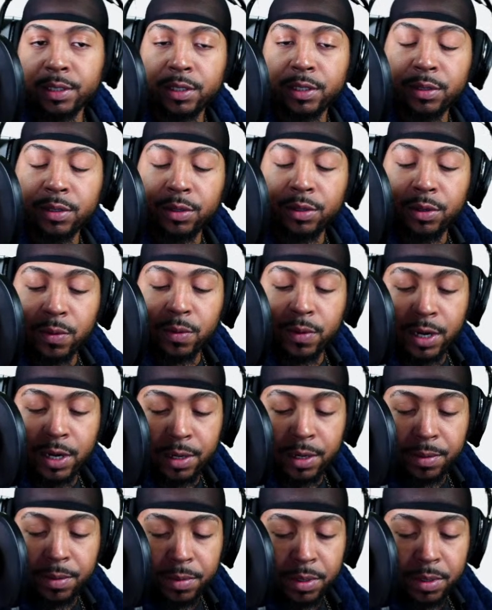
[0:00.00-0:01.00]
to you, right?
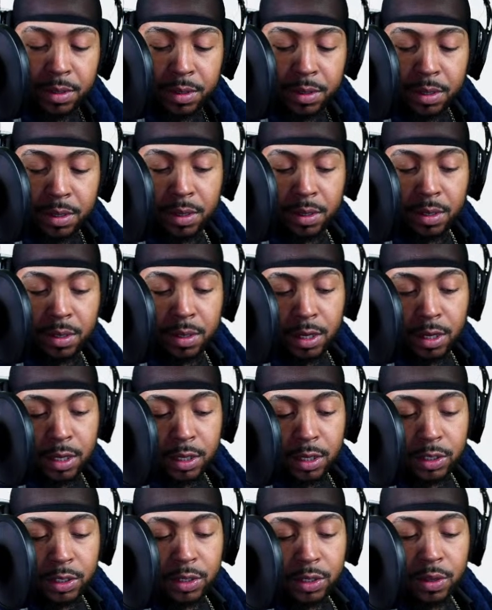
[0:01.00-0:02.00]

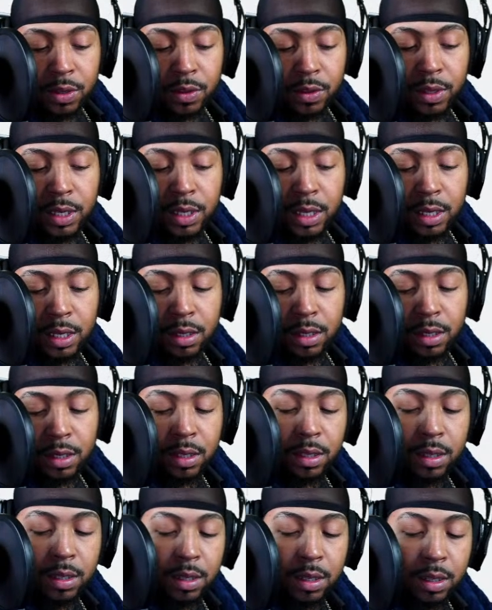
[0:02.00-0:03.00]
So then
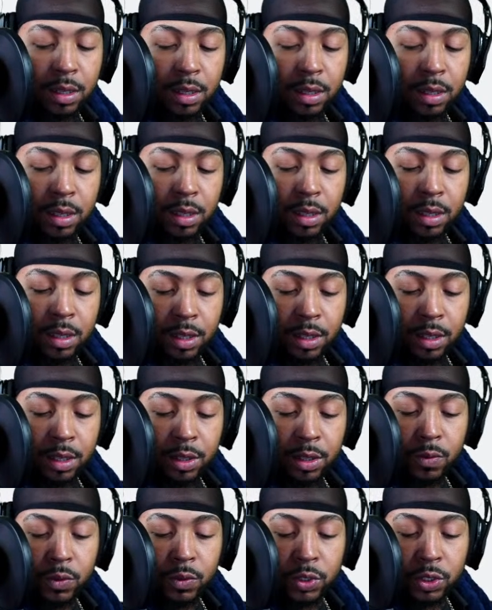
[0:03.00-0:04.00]

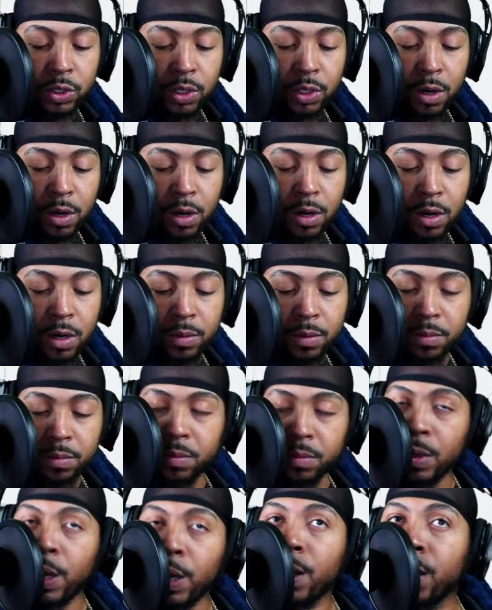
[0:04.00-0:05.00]
you start,
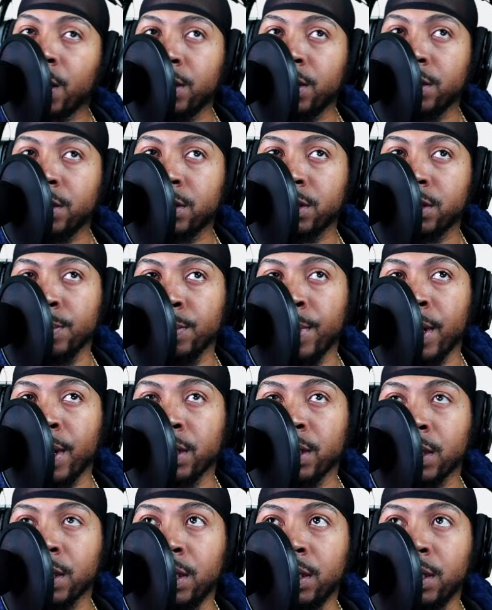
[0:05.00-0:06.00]
and this is about,
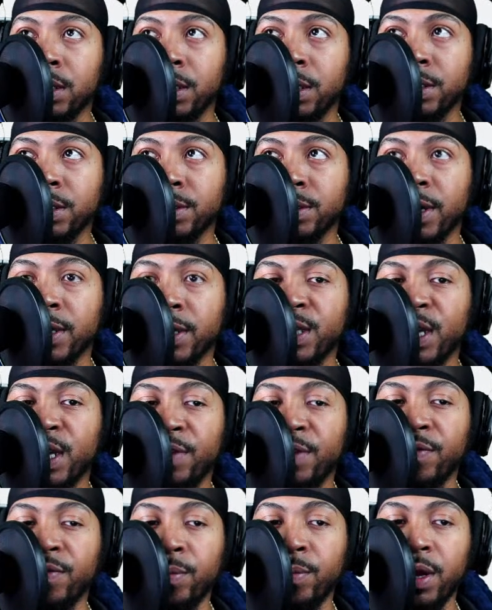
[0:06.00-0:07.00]
the key thing is about
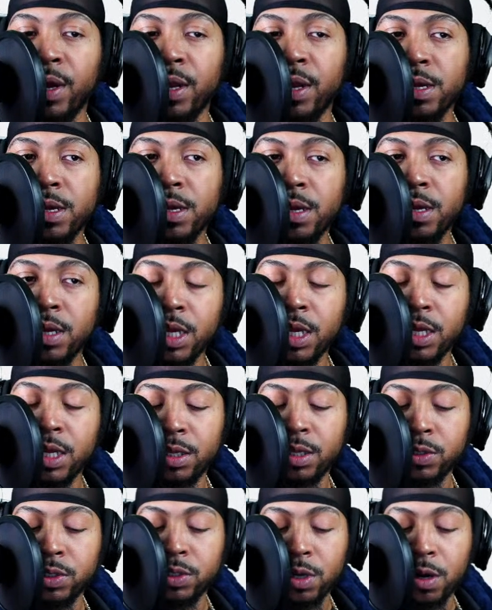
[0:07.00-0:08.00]
saving money. You
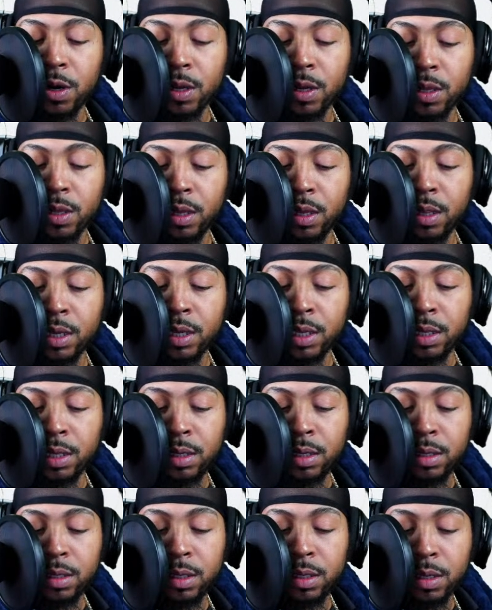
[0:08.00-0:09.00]
start
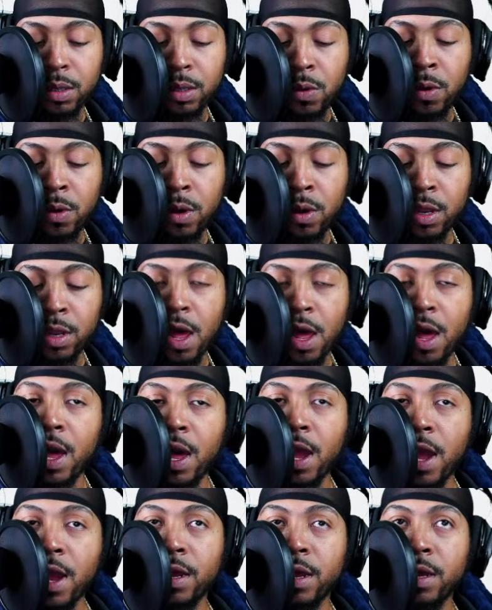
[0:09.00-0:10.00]
looking
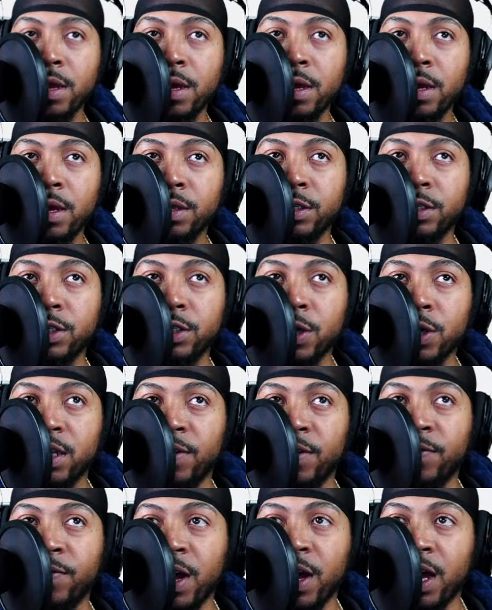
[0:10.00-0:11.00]
online to try to
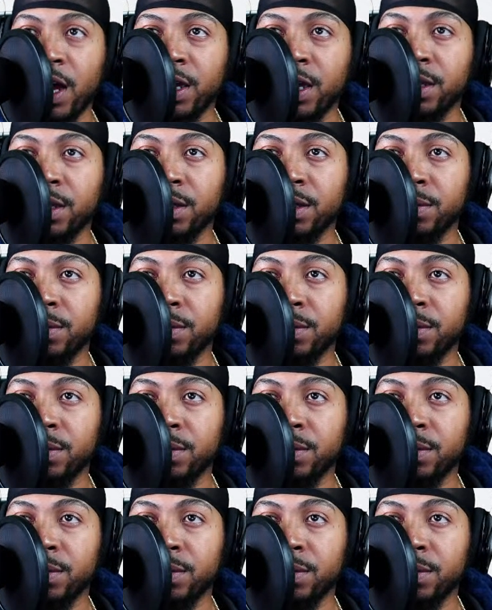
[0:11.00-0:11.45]
find